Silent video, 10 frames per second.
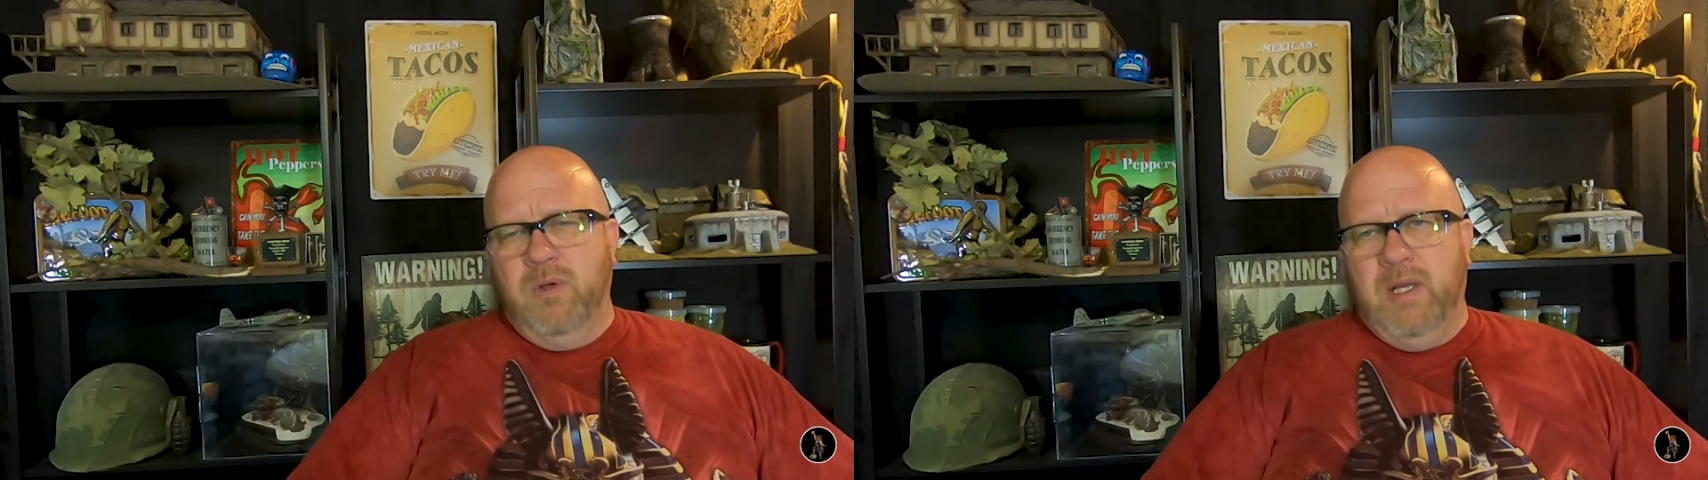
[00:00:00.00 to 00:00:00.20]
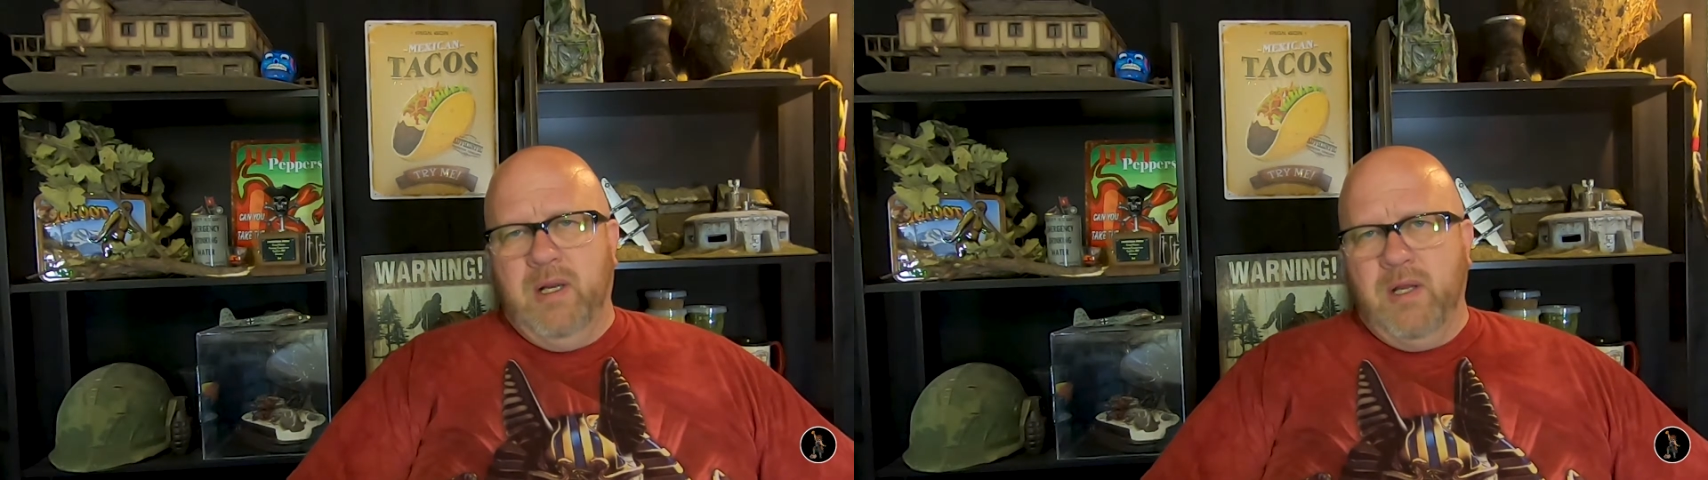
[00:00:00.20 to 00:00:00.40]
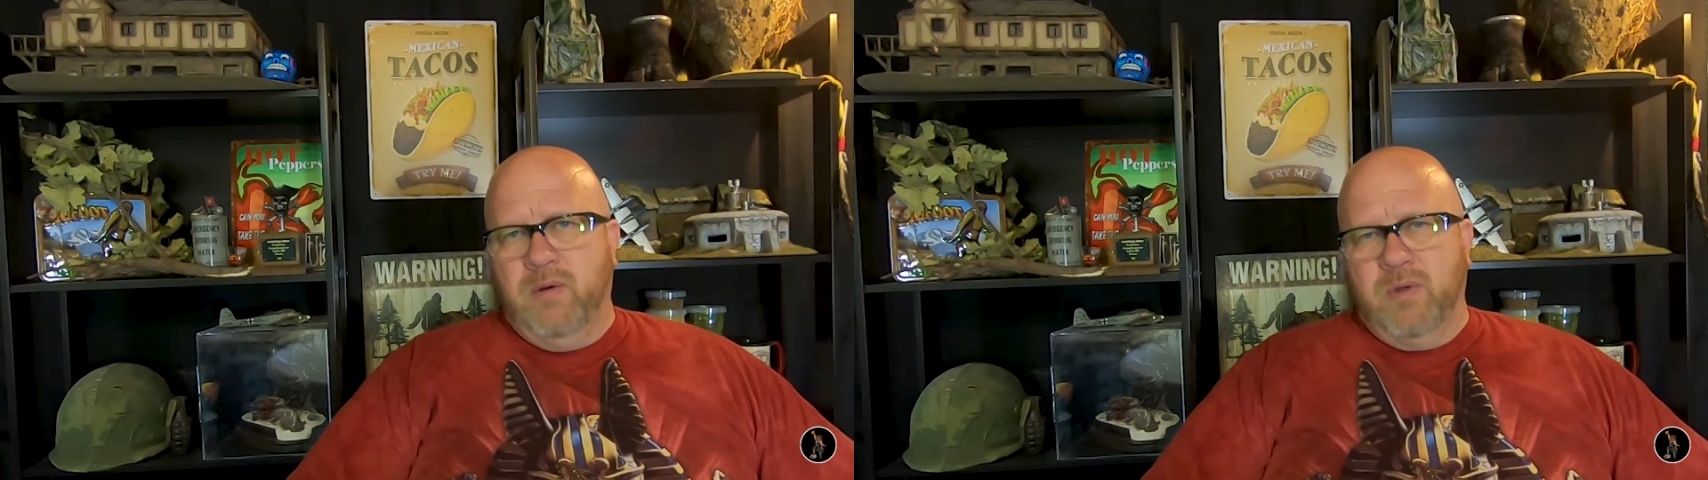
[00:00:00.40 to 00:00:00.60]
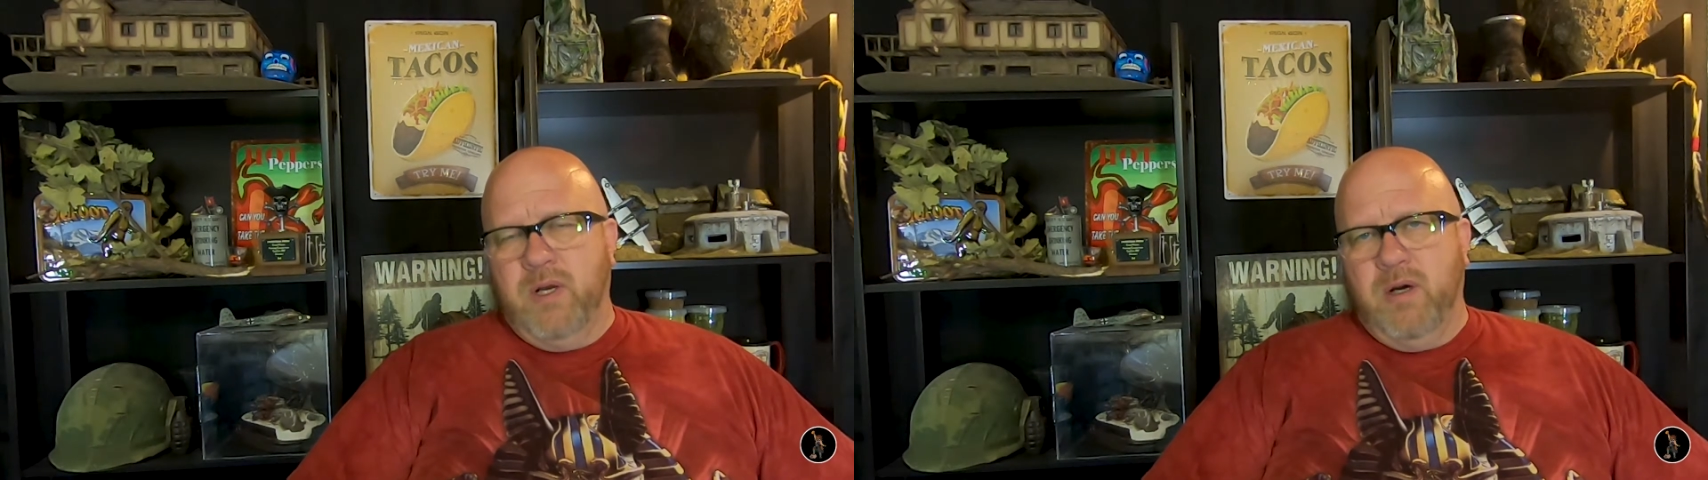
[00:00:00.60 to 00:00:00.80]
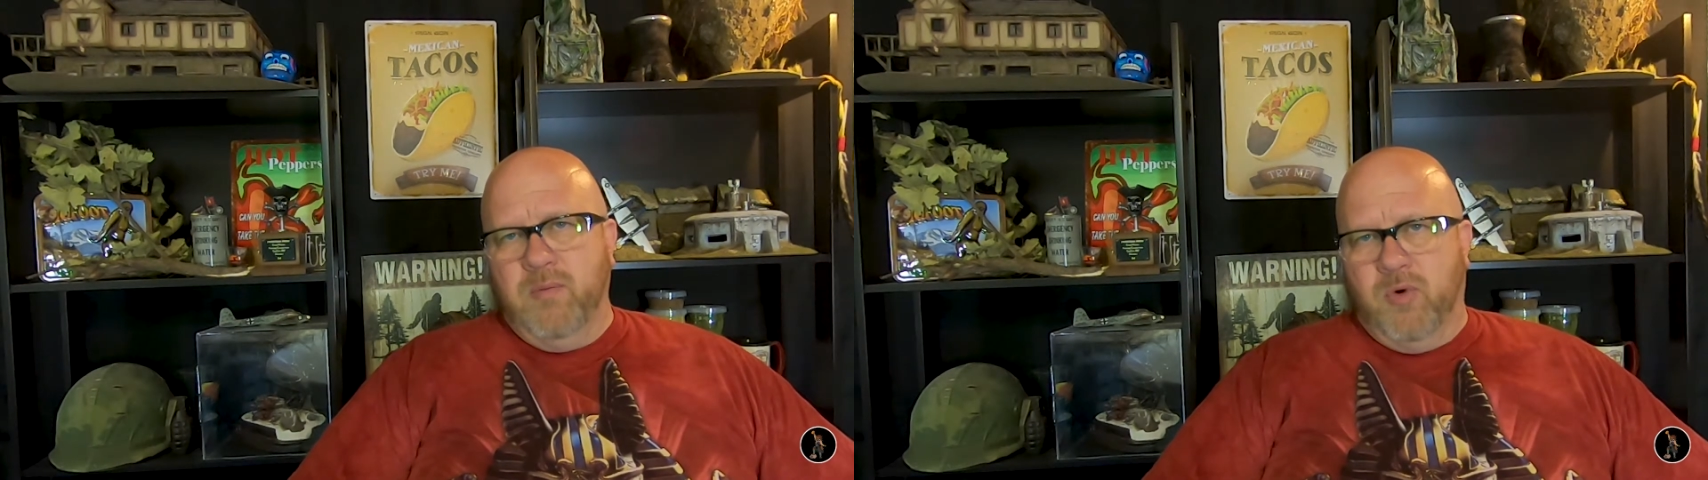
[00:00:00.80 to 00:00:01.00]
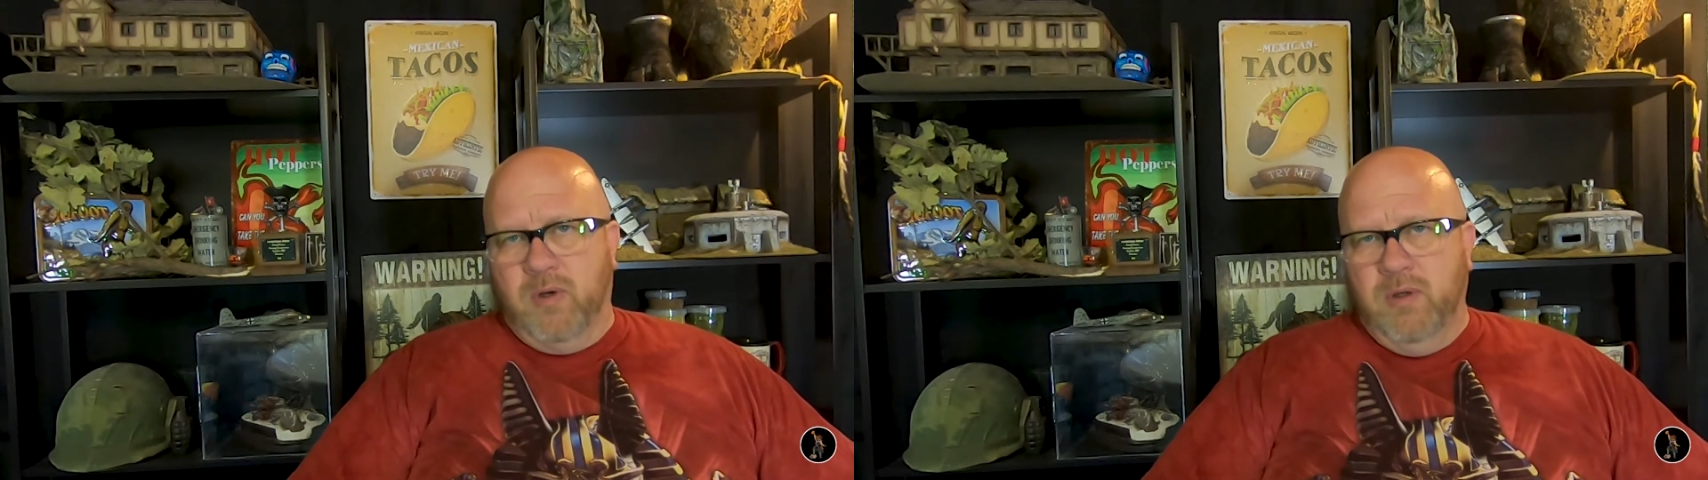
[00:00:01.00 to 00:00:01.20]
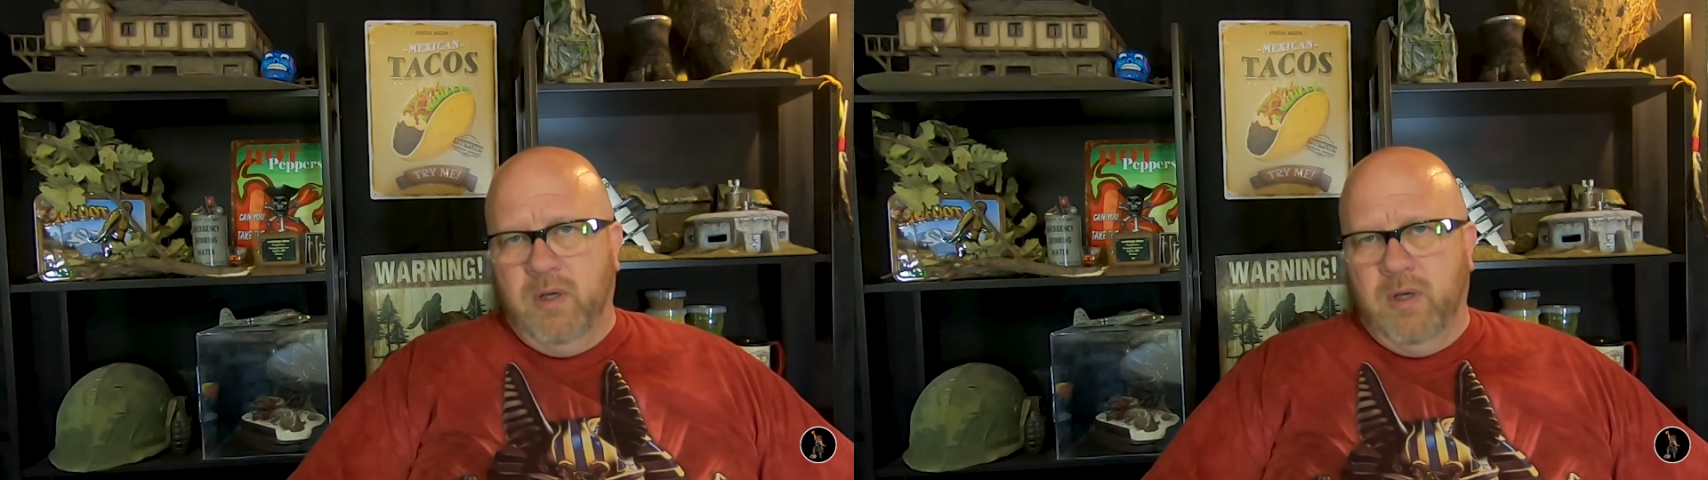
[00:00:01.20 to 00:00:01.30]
and I don't care anymore.